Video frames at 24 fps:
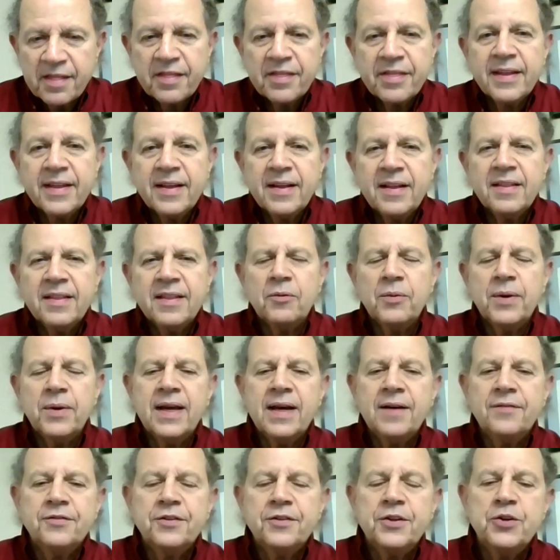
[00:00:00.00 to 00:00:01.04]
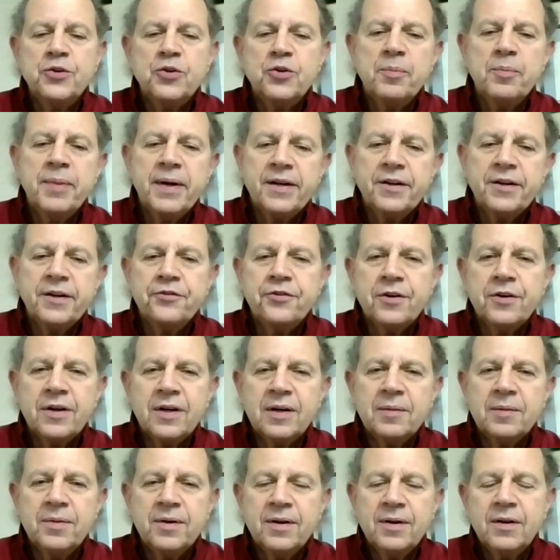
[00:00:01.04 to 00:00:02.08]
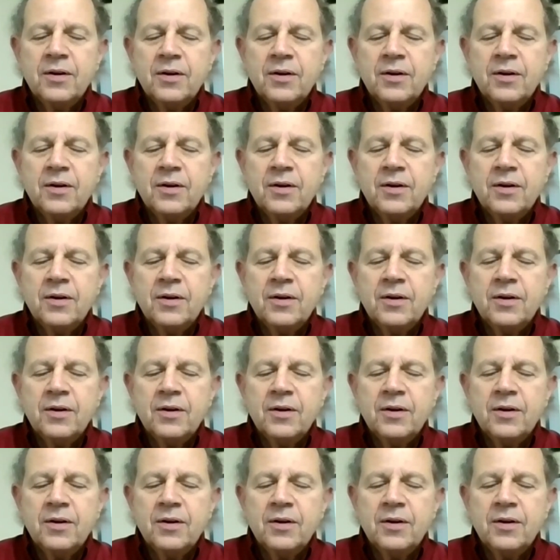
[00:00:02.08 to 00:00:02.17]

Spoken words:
think that we have to do a better job